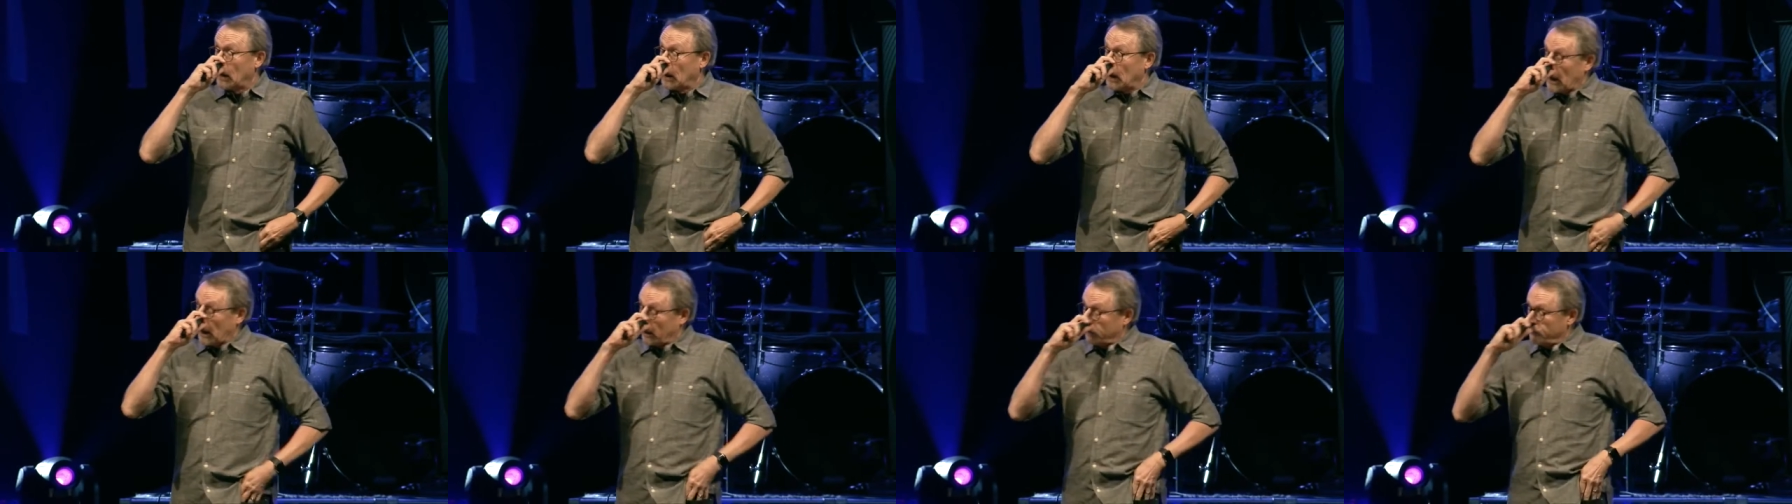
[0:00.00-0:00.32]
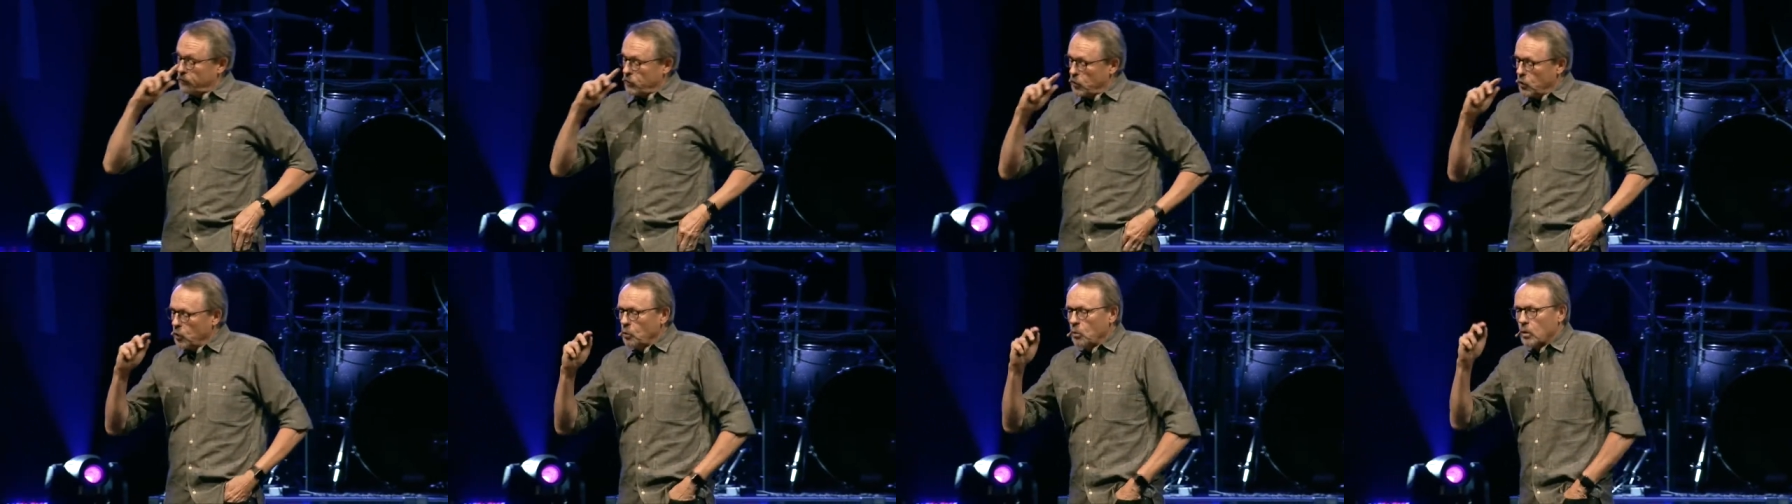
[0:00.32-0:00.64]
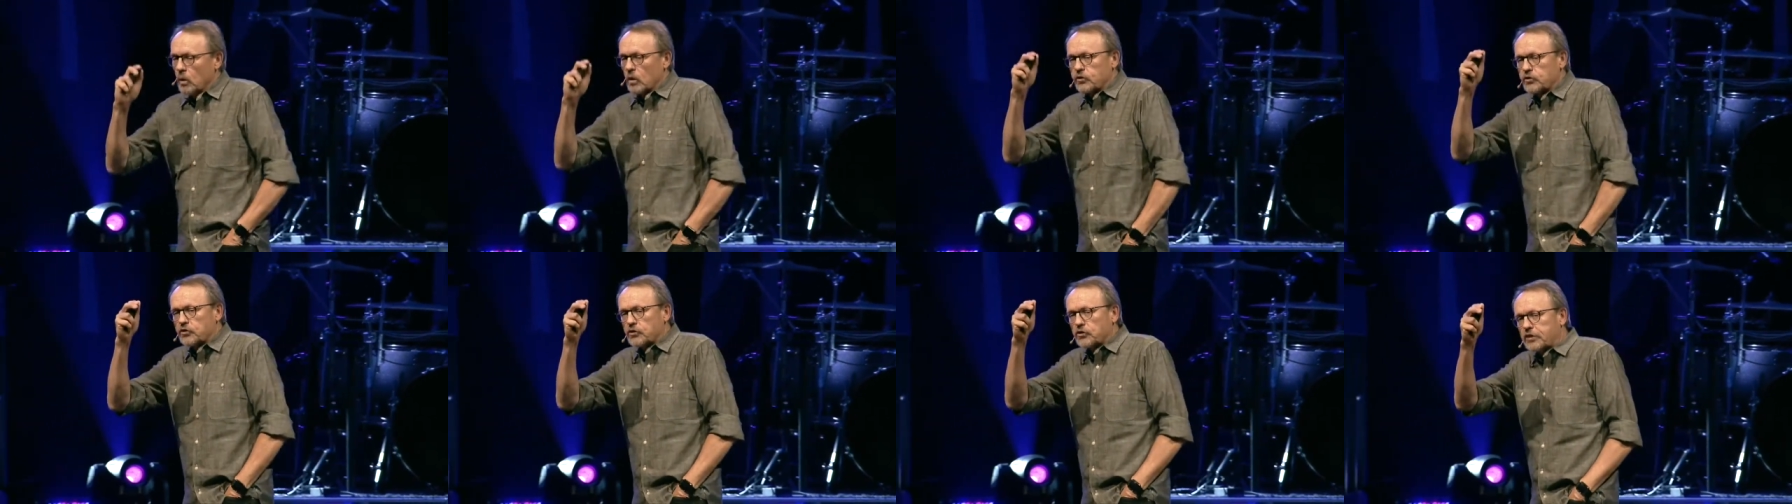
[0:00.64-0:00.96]
if you
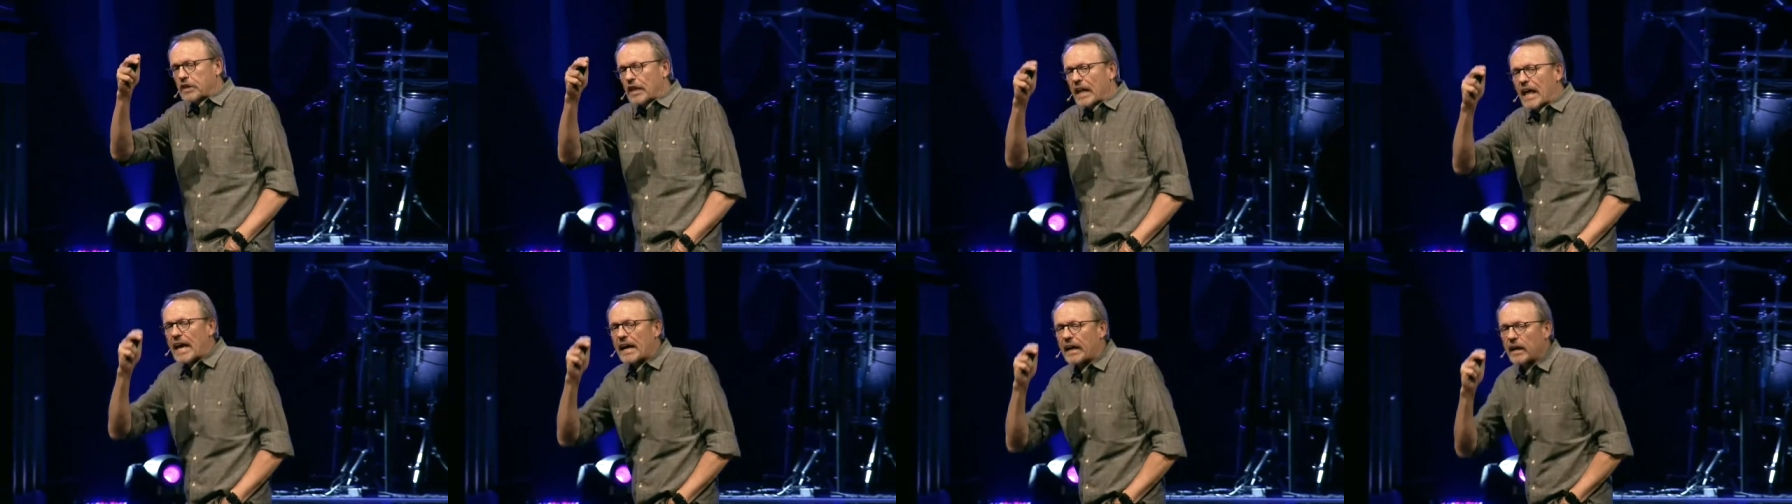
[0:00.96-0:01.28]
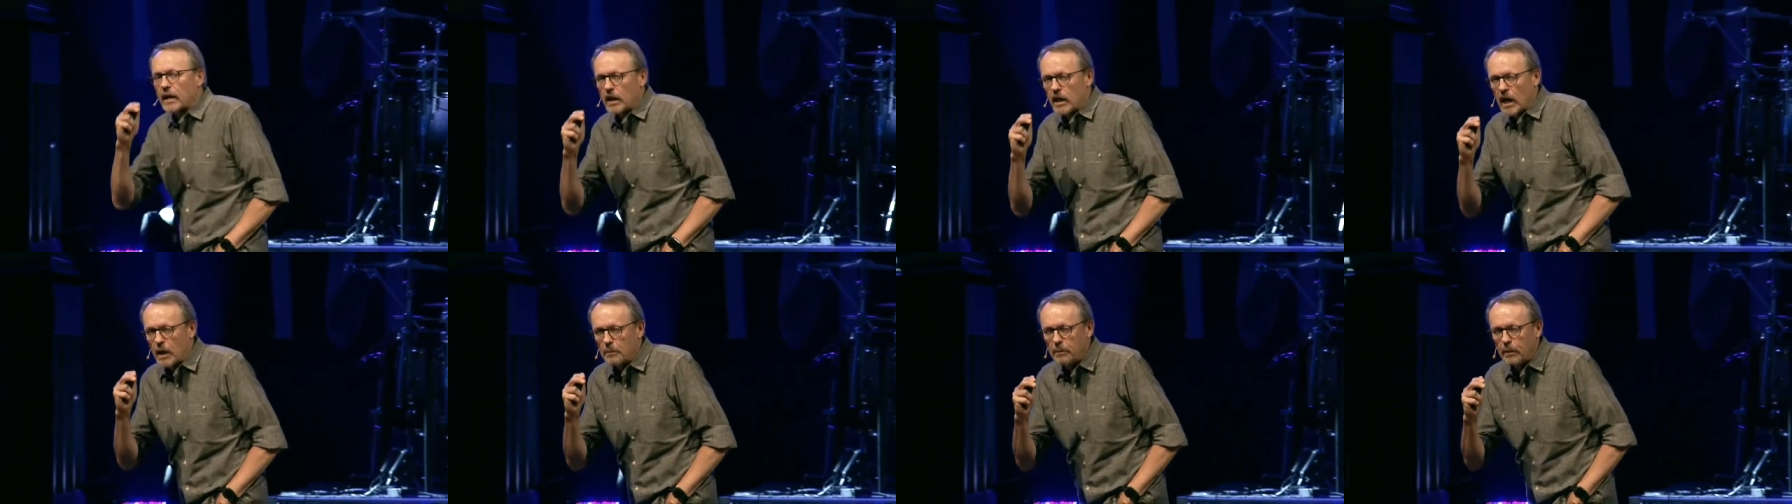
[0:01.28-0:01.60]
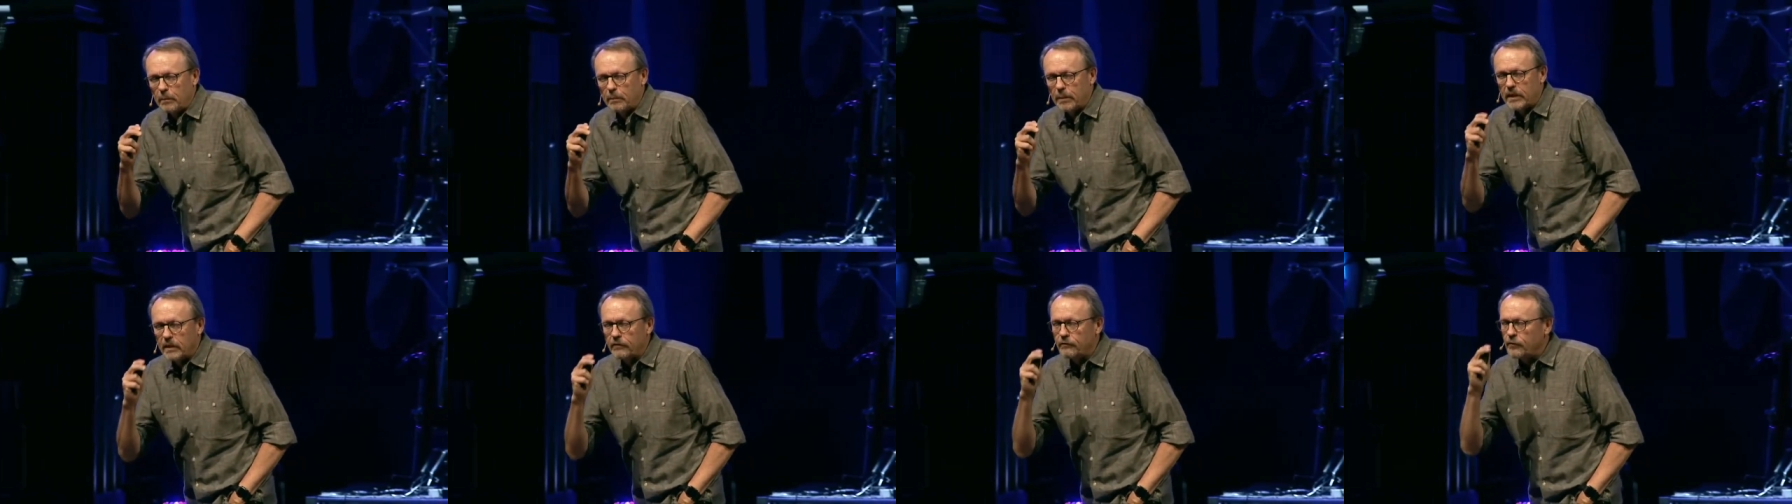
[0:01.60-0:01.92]
will slacken up a
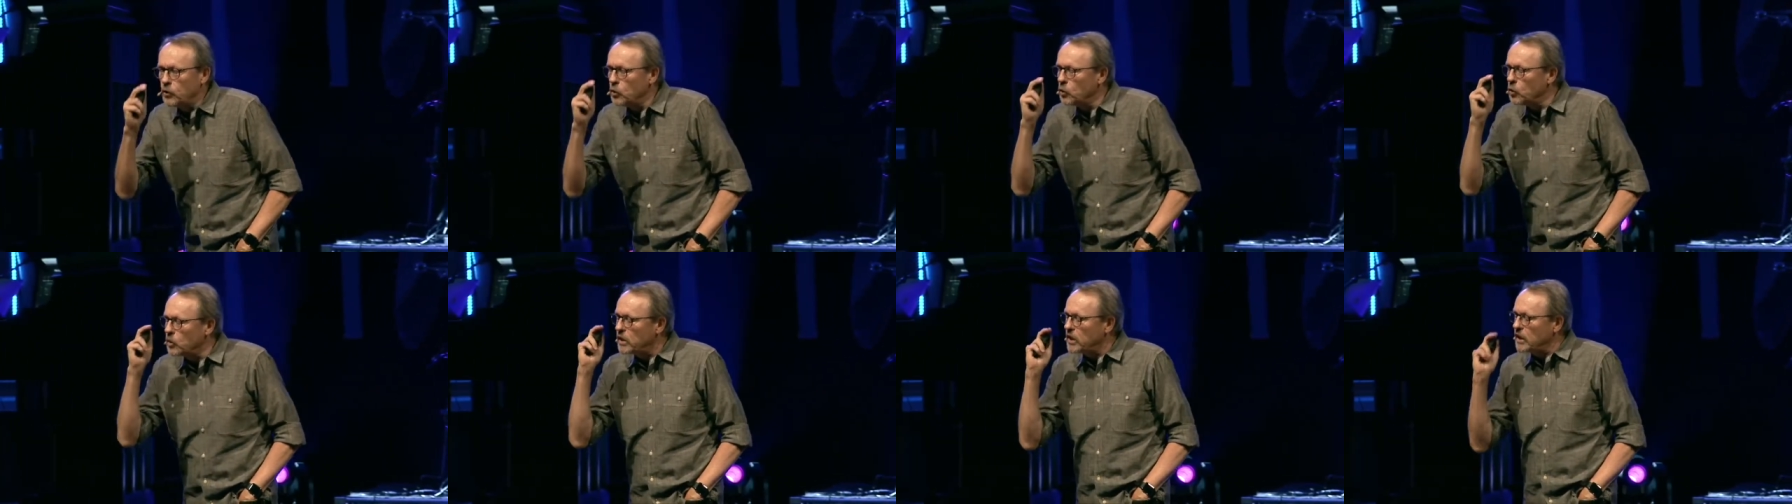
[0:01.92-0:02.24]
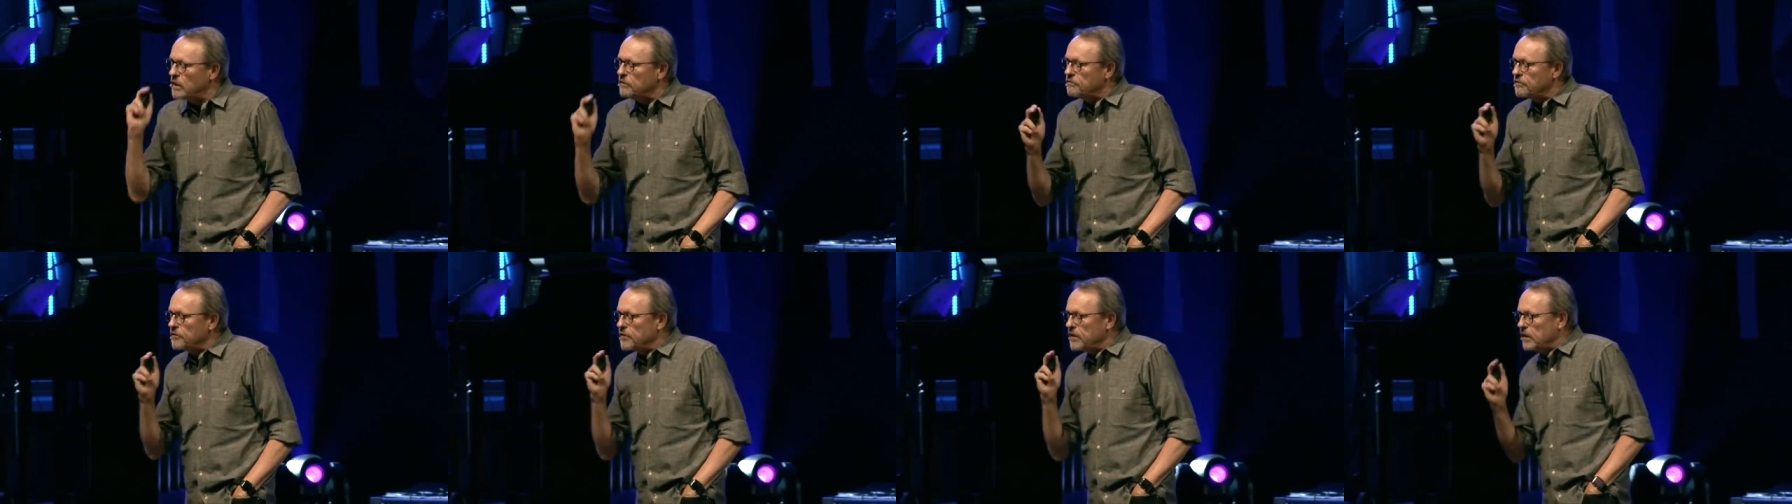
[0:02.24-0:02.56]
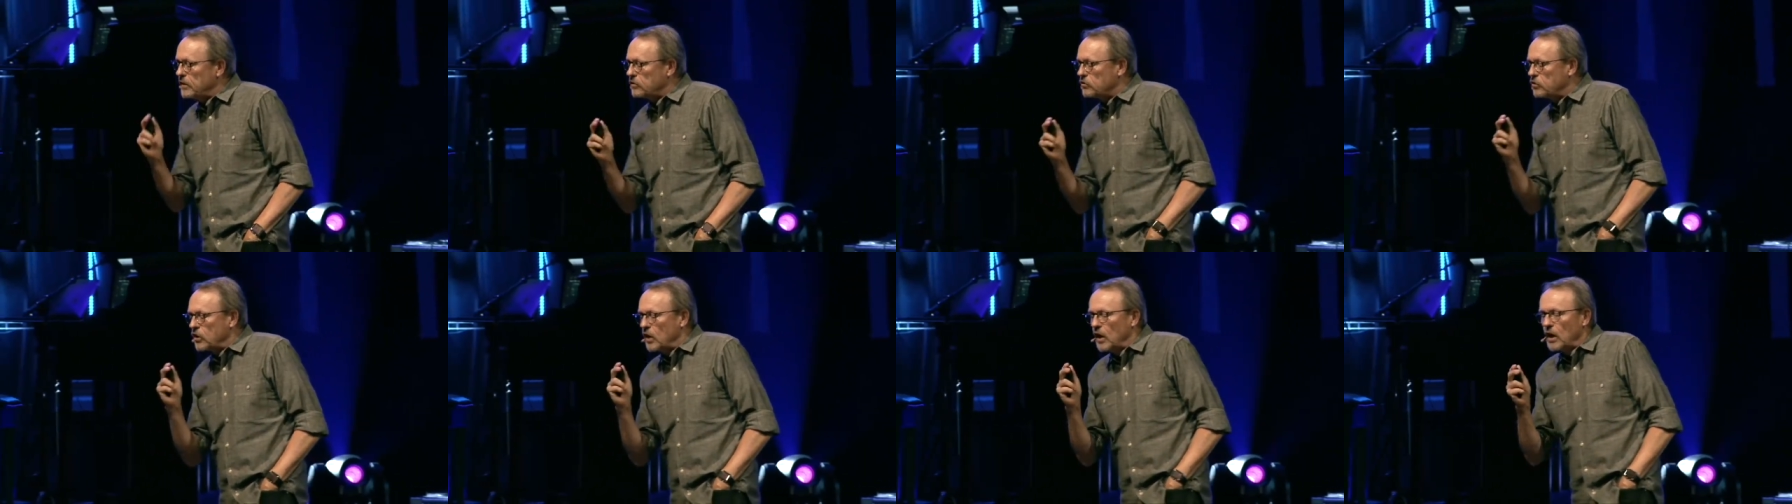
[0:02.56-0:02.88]
bit, if you'll give
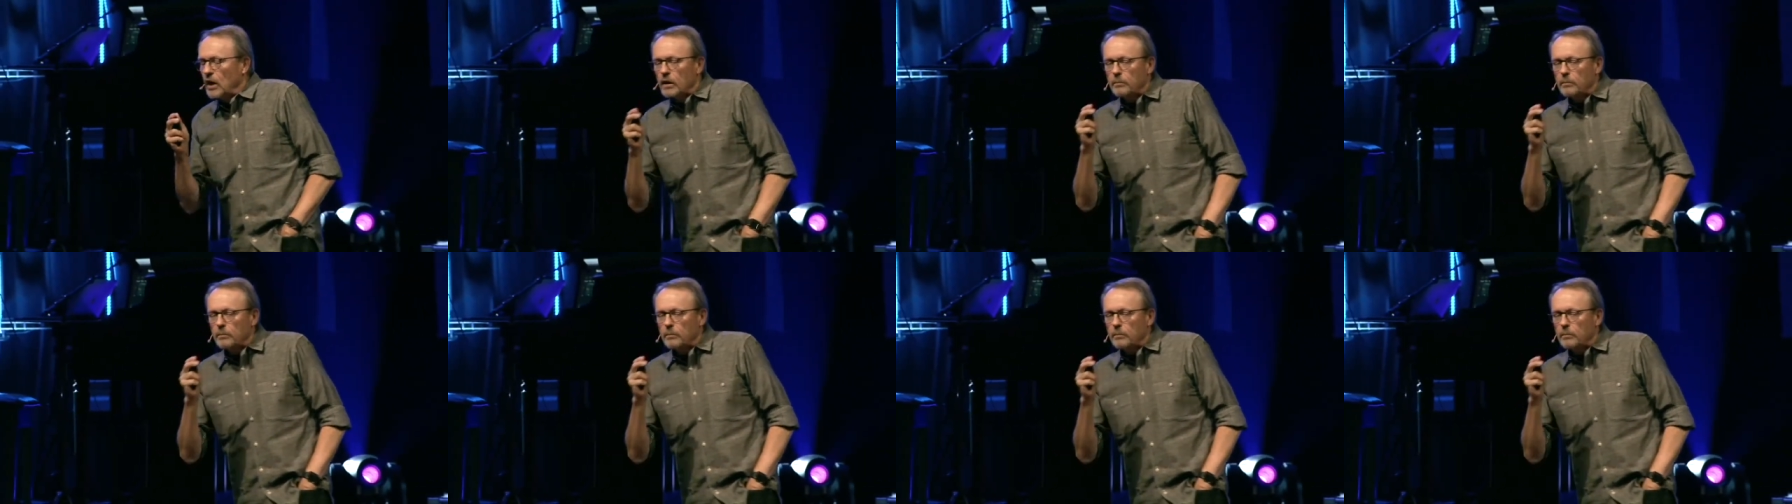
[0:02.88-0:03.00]
these